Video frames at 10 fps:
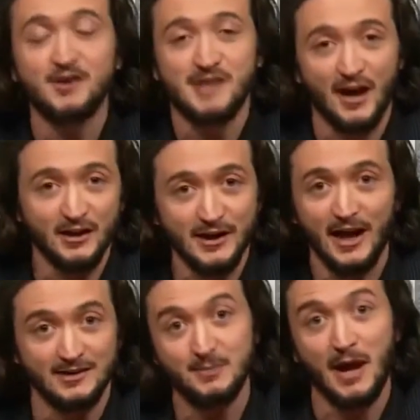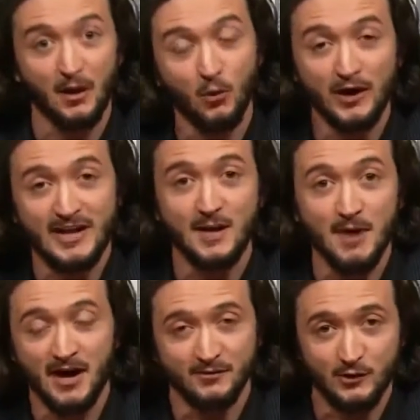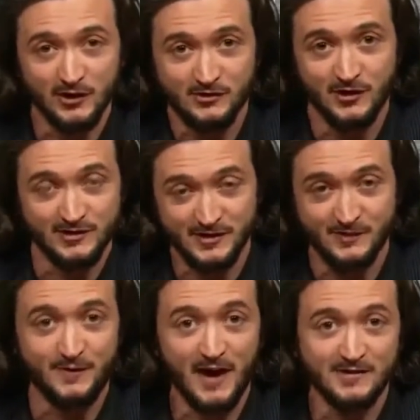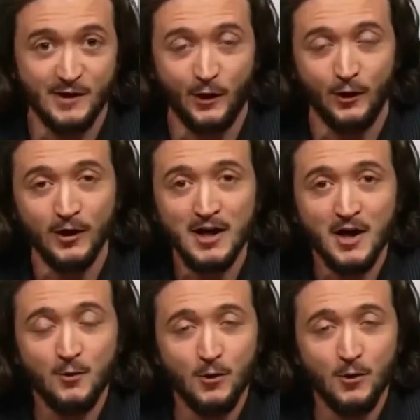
they're telling us about what came out of Chris Christie's face hole,